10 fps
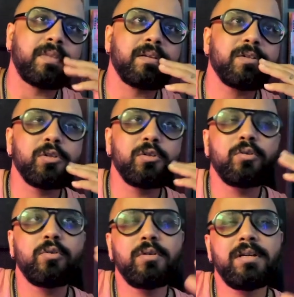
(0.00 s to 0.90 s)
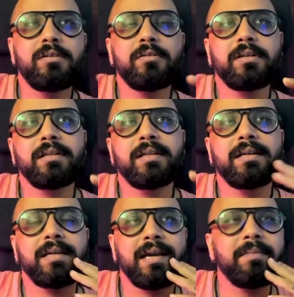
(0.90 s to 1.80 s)
So only during
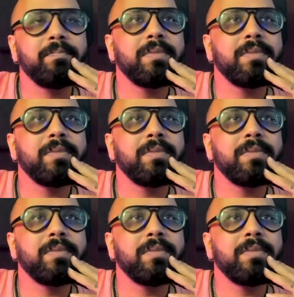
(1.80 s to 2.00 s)
that time